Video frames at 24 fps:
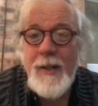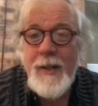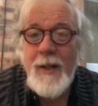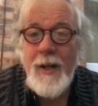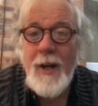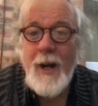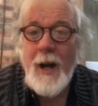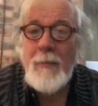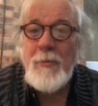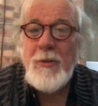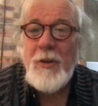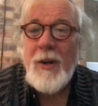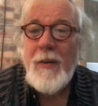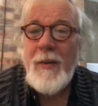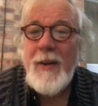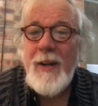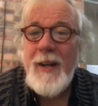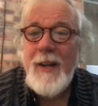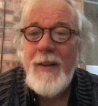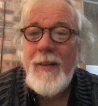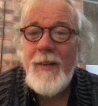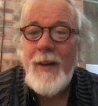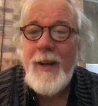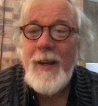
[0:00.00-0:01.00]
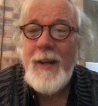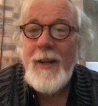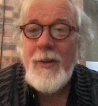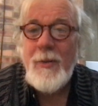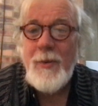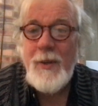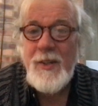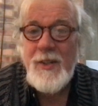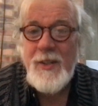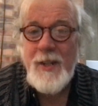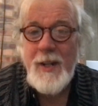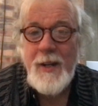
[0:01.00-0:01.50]
I'm growing
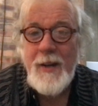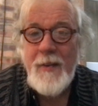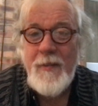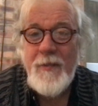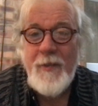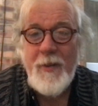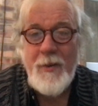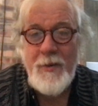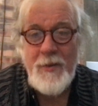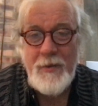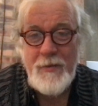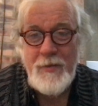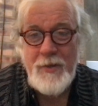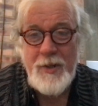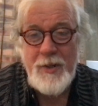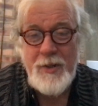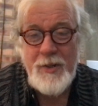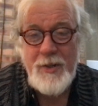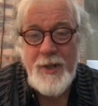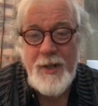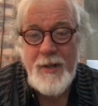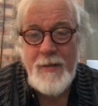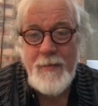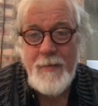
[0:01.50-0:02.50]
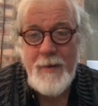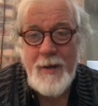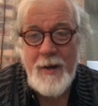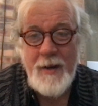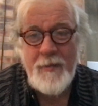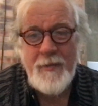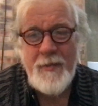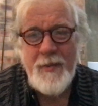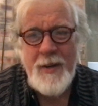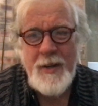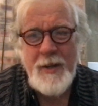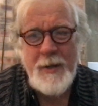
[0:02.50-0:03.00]
increasingly fond of Justin, and I
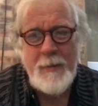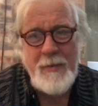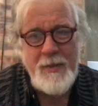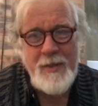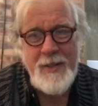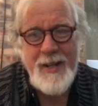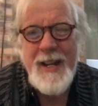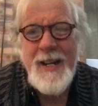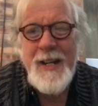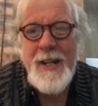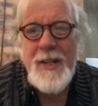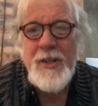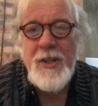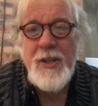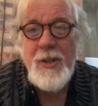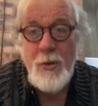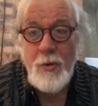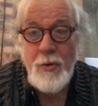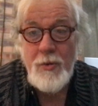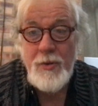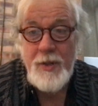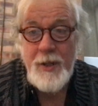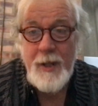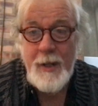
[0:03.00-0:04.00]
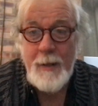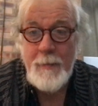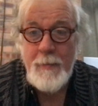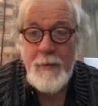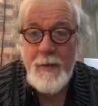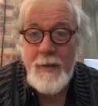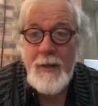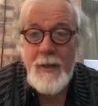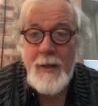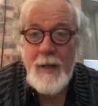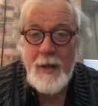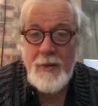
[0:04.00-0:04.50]
find I'm tending to talk to him
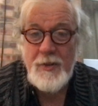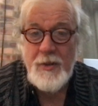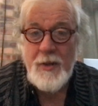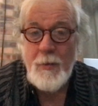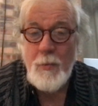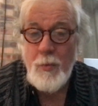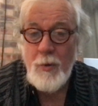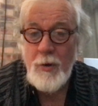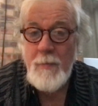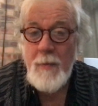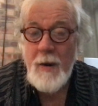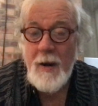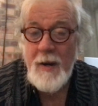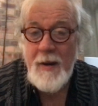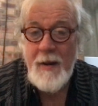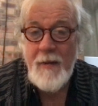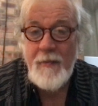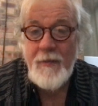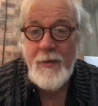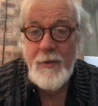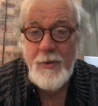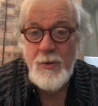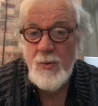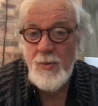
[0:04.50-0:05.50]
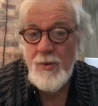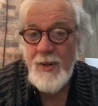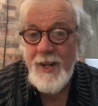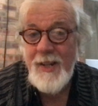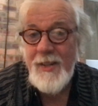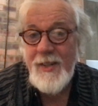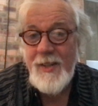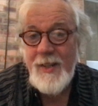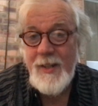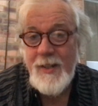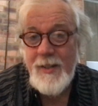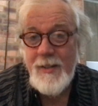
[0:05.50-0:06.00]
as I would my nephews or
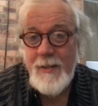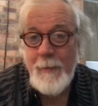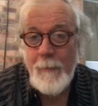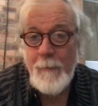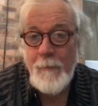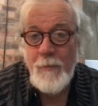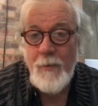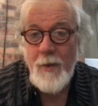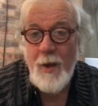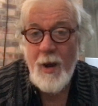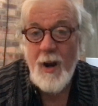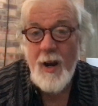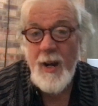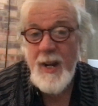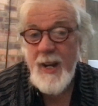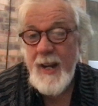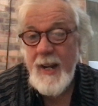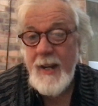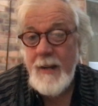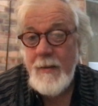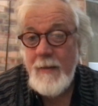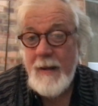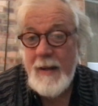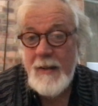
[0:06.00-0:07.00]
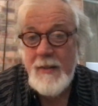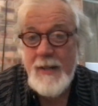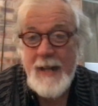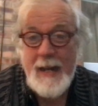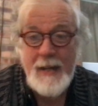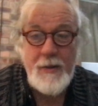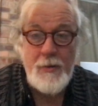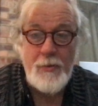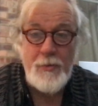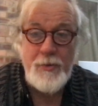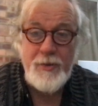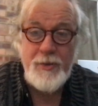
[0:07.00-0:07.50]
nieces, i.e. as
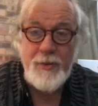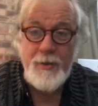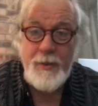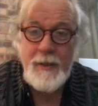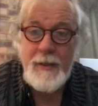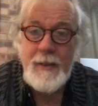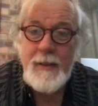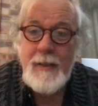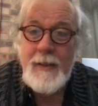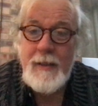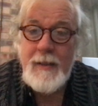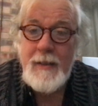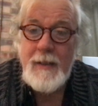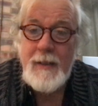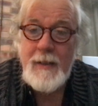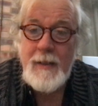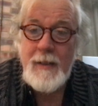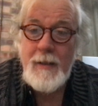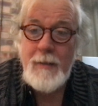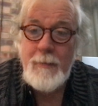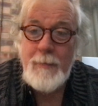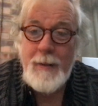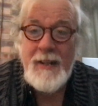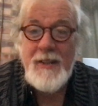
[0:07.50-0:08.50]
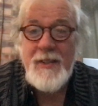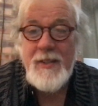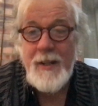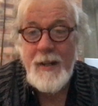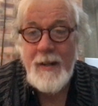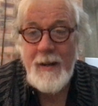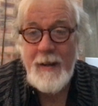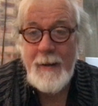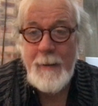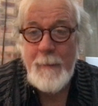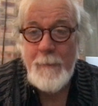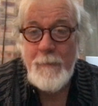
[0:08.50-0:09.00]
adults.
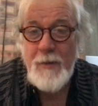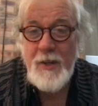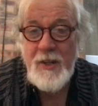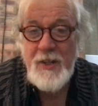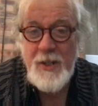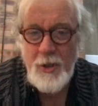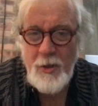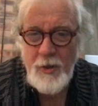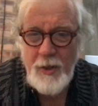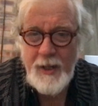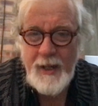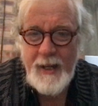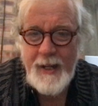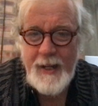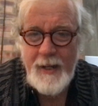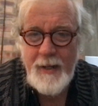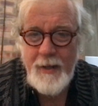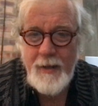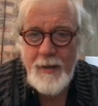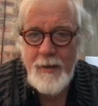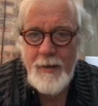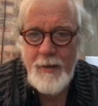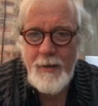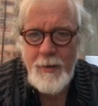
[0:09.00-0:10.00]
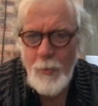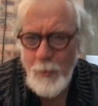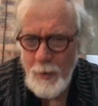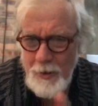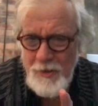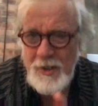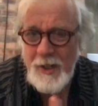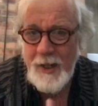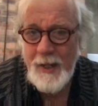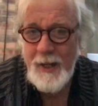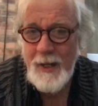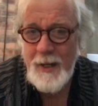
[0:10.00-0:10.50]
Basically, he's a good kid.
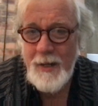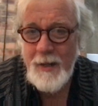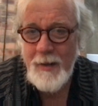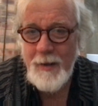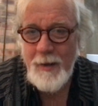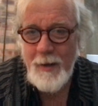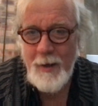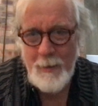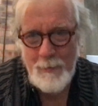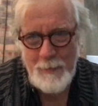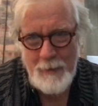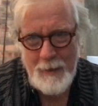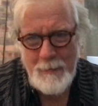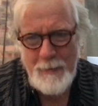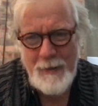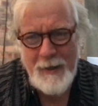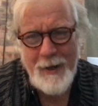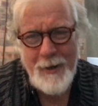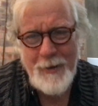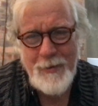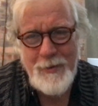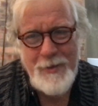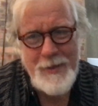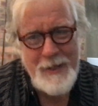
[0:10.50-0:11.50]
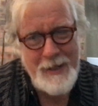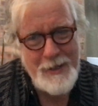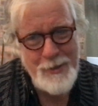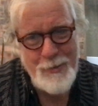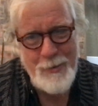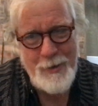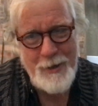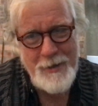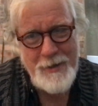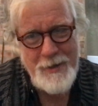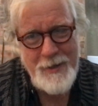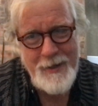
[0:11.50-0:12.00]
What's a kid? A baby goat, that's
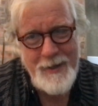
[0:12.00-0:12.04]
what.